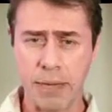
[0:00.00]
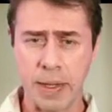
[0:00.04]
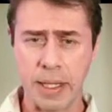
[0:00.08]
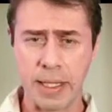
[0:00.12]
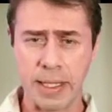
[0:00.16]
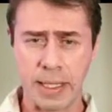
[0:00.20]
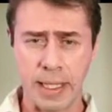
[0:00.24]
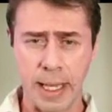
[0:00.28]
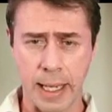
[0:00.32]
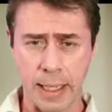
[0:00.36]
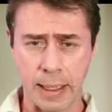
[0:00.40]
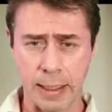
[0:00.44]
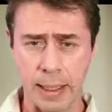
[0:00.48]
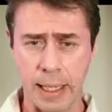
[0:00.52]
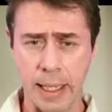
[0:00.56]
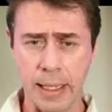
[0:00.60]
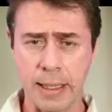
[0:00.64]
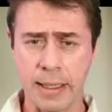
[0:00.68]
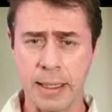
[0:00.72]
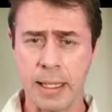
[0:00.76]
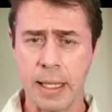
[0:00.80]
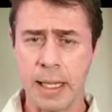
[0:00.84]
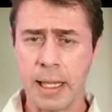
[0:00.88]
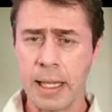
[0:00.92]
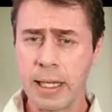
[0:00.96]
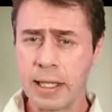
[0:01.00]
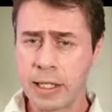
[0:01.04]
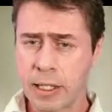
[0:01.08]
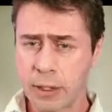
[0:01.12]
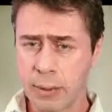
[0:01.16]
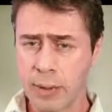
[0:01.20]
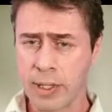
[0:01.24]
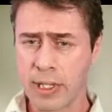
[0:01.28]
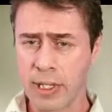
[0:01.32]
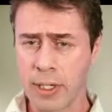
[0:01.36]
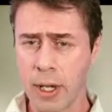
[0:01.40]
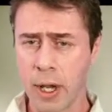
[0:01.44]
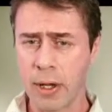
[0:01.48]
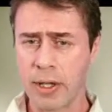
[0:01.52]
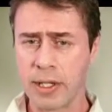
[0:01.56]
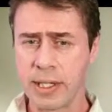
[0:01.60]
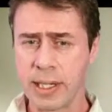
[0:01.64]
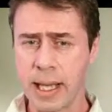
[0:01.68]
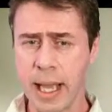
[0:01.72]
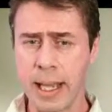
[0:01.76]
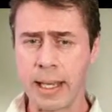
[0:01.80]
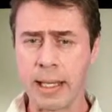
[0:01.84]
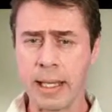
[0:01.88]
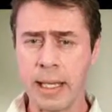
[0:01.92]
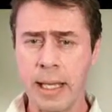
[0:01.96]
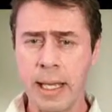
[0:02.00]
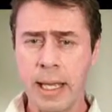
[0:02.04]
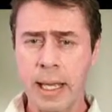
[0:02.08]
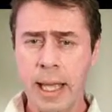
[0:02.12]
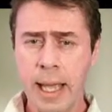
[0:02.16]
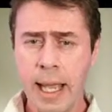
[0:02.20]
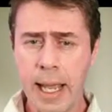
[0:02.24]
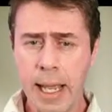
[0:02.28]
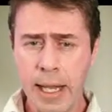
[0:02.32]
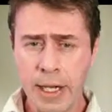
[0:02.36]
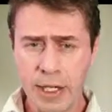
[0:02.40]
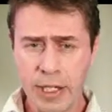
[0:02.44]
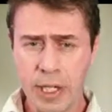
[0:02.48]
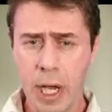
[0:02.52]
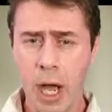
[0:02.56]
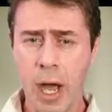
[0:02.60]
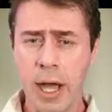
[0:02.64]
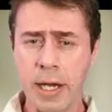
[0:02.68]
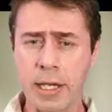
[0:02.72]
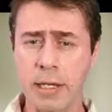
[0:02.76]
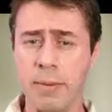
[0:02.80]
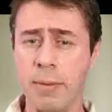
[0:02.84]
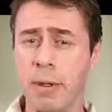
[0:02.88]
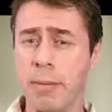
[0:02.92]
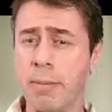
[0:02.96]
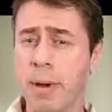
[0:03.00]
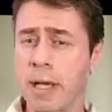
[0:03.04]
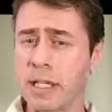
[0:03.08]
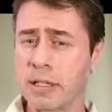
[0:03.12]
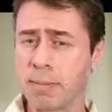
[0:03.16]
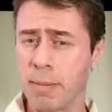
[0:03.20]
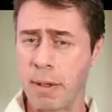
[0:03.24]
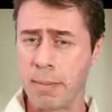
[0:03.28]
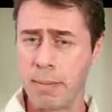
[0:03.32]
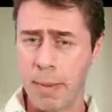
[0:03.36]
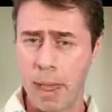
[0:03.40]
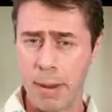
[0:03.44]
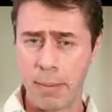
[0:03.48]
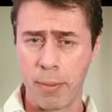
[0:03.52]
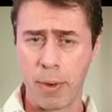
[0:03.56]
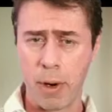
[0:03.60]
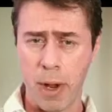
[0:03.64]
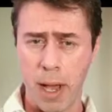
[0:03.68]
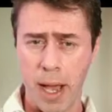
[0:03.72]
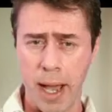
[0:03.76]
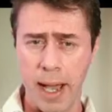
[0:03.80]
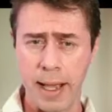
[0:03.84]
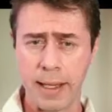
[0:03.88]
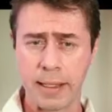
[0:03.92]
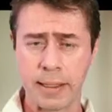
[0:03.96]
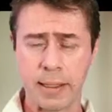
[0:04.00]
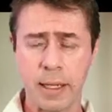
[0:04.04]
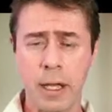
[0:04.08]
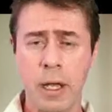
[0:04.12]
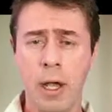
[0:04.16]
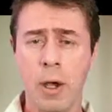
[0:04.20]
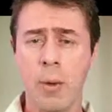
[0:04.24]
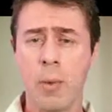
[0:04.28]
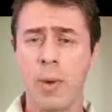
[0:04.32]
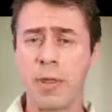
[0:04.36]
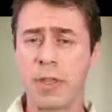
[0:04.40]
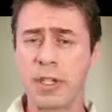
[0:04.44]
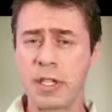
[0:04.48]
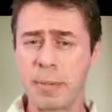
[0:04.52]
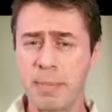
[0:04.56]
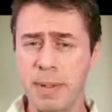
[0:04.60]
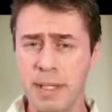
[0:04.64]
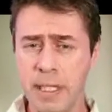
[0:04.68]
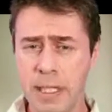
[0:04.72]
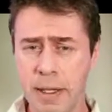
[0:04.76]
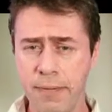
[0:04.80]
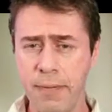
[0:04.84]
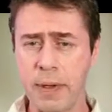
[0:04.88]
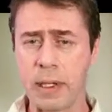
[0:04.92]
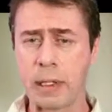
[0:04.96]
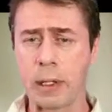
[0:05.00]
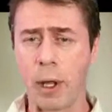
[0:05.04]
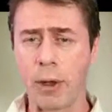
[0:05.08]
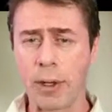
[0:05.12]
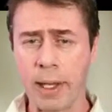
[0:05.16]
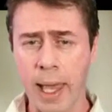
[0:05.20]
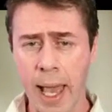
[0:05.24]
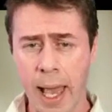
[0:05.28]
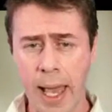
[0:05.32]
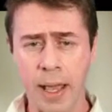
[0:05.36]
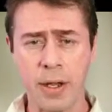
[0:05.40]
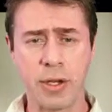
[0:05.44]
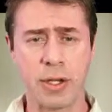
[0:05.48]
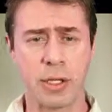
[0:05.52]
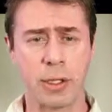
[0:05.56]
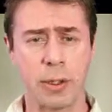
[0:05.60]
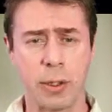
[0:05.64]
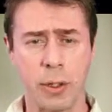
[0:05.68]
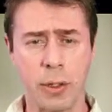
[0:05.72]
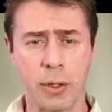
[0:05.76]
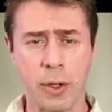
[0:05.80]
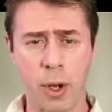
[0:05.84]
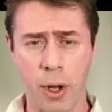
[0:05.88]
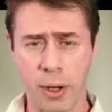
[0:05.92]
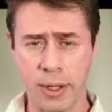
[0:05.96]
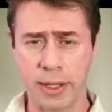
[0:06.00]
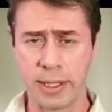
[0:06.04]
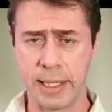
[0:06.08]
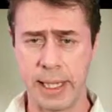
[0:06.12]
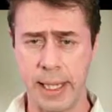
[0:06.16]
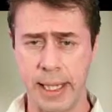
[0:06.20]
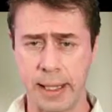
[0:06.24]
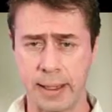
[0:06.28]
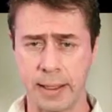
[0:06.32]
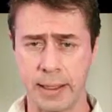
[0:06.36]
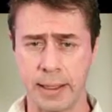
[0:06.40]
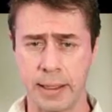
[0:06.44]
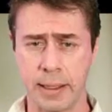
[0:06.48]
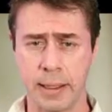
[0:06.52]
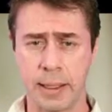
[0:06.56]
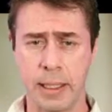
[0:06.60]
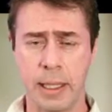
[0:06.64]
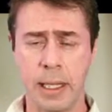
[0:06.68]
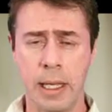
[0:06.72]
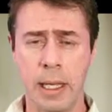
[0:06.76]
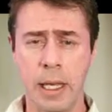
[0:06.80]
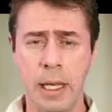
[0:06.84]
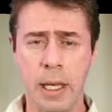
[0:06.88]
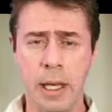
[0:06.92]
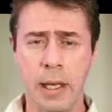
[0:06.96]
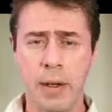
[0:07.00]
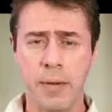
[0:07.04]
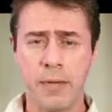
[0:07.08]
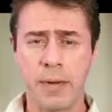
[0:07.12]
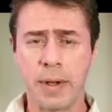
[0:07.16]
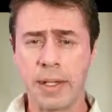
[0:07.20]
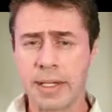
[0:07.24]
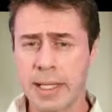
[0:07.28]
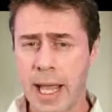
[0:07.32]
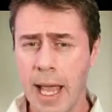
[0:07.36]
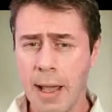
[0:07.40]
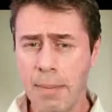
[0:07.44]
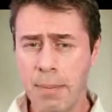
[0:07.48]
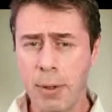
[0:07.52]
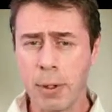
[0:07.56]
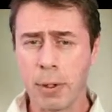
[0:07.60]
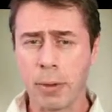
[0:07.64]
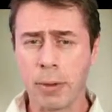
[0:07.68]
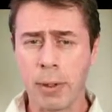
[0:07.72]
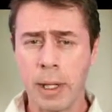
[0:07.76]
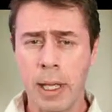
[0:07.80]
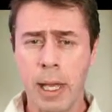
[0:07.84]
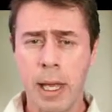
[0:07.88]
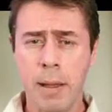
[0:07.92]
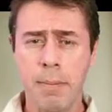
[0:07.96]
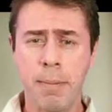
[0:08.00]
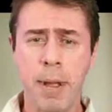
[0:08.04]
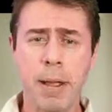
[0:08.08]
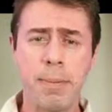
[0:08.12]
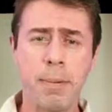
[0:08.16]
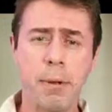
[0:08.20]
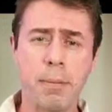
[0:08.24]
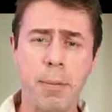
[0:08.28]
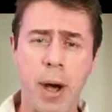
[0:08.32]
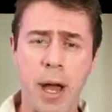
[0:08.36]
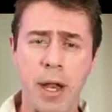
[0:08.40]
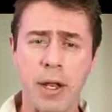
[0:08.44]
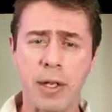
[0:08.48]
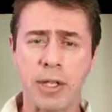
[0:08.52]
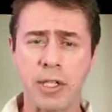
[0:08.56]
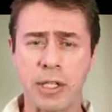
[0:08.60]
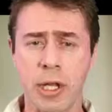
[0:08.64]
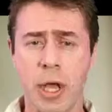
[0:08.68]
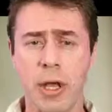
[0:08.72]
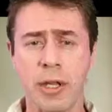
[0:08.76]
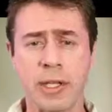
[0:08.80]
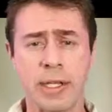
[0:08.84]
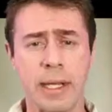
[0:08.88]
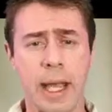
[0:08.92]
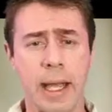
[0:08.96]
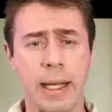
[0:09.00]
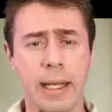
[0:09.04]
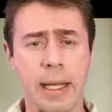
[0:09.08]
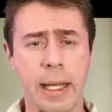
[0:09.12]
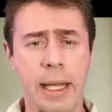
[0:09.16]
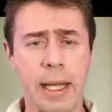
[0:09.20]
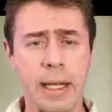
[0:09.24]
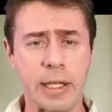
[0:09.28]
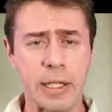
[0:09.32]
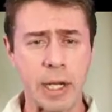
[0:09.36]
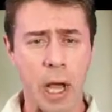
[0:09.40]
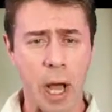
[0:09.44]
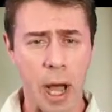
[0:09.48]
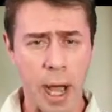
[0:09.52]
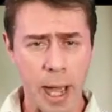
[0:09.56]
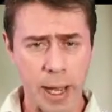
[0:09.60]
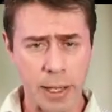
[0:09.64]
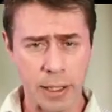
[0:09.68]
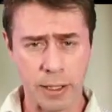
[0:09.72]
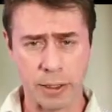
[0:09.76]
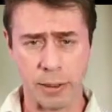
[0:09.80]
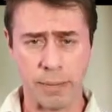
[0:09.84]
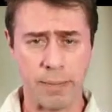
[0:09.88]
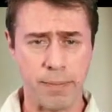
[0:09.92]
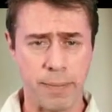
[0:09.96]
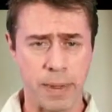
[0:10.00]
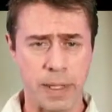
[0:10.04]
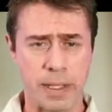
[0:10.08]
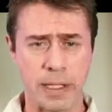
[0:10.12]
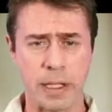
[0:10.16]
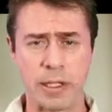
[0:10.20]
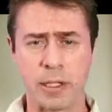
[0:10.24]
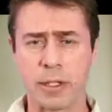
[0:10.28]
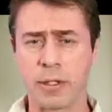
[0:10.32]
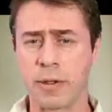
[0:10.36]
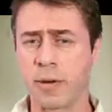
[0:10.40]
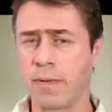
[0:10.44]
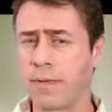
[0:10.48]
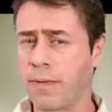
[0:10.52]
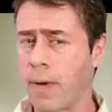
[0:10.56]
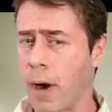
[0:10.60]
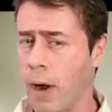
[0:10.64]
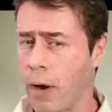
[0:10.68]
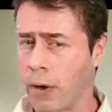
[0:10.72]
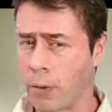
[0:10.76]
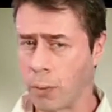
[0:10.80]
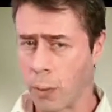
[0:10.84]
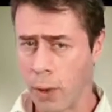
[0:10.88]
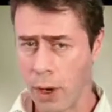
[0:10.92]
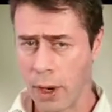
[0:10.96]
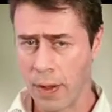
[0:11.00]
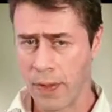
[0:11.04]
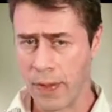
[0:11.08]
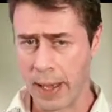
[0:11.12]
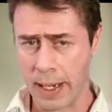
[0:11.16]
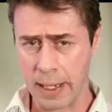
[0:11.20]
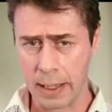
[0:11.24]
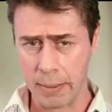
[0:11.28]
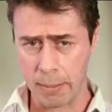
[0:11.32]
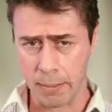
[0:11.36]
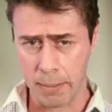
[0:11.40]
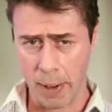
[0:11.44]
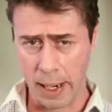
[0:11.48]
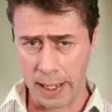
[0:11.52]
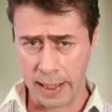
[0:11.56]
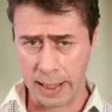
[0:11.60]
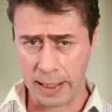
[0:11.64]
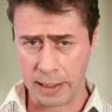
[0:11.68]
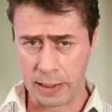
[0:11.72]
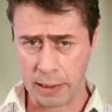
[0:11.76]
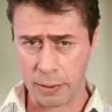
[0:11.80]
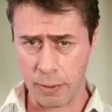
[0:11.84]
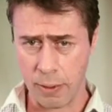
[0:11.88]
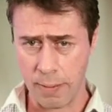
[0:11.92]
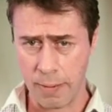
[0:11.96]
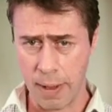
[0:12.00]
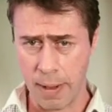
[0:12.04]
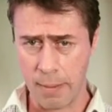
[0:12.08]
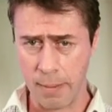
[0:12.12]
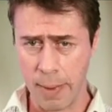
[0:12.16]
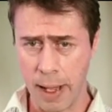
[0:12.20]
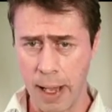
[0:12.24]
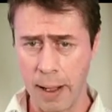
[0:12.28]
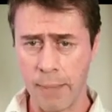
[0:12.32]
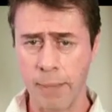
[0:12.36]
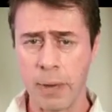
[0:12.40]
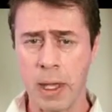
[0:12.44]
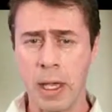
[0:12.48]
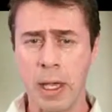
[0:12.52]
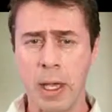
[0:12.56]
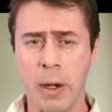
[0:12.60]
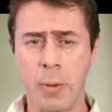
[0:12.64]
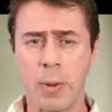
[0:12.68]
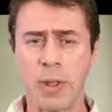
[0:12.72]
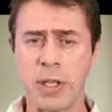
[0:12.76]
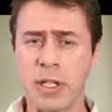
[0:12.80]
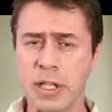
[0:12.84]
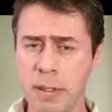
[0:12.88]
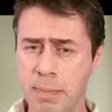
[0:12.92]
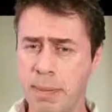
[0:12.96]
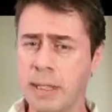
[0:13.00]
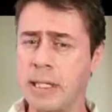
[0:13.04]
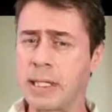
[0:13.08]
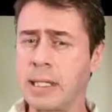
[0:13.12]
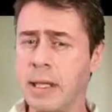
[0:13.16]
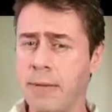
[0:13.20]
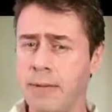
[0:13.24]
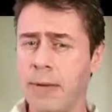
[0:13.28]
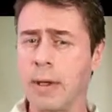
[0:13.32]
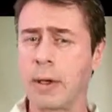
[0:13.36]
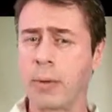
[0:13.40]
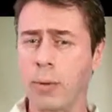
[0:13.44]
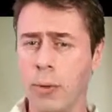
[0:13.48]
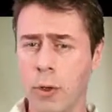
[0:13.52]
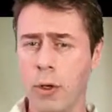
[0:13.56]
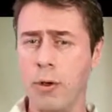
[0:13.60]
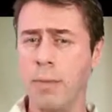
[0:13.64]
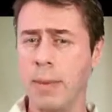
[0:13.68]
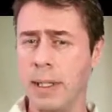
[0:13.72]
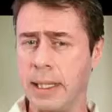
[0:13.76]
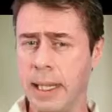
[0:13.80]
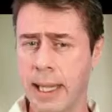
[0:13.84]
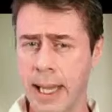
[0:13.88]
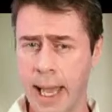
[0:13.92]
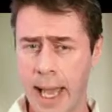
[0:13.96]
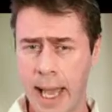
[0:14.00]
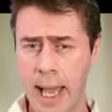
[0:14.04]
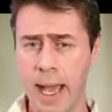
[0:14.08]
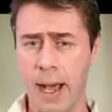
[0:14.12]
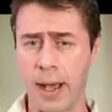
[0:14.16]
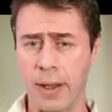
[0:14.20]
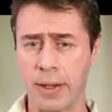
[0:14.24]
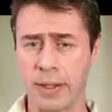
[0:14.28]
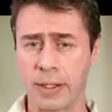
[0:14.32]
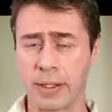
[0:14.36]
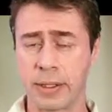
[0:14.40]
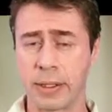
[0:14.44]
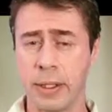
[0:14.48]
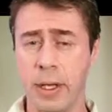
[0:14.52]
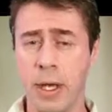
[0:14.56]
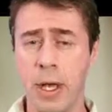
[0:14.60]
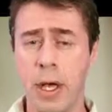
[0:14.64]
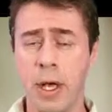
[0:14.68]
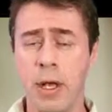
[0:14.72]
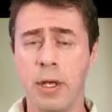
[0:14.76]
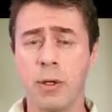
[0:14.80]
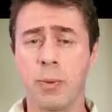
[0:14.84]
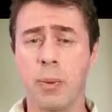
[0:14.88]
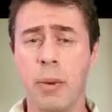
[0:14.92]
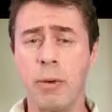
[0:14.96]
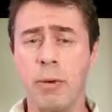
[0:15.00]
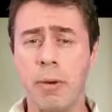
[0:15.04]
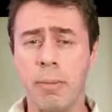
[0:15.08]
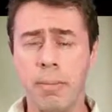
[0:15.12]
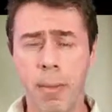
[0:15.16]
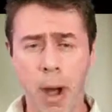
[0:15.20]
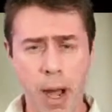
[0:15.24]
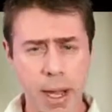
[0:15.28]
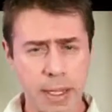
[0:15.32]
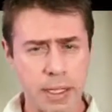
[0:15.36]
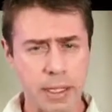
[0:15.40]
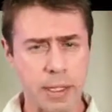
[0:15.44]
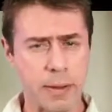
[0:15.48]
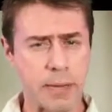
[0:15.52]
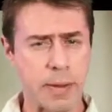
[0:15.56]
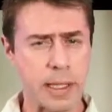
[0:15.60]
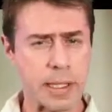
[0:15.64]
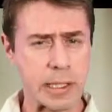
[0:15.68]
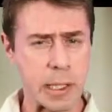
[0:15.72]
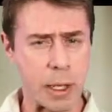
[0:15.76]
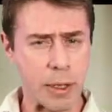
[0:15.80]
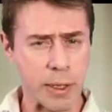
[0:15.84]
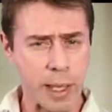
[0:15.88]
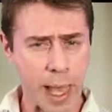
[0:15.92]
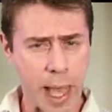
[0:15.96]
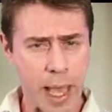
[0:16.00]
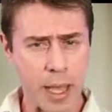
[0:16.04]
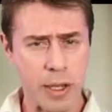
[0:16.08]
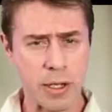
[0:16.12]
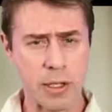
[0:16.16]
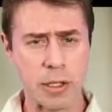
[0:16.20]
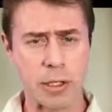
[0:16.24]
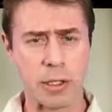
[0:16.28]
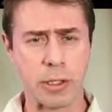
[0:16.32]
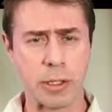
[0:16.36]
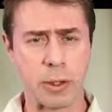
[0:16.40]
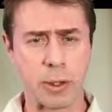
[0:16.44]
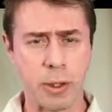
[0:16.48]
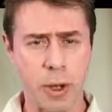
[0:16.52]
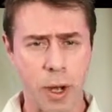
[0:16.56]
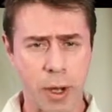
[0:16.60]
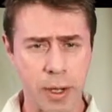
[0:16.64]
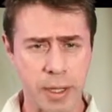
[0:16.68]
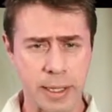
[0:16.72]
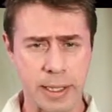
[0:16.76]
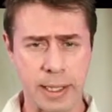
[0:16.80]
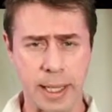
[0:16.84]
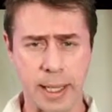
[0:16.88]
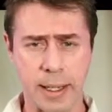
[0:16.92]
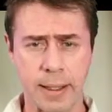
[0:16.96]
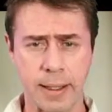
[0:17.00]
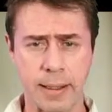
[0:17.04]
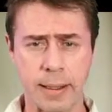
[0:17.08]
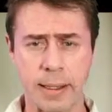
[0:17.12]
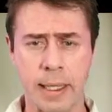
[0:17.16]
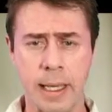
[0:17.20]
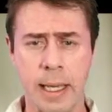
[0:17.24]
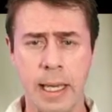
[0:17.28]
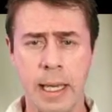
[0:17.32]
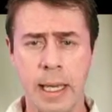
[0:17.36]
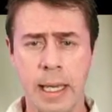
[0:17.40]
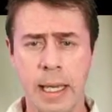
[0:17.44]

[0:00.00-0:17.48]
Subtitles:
of these techniques is to associate each item that must be memorized with a specific location or context. For example, people might associate each item, such as a foreign word they might need to remember, with a specific room in their house. When reminded of these locations or contexts,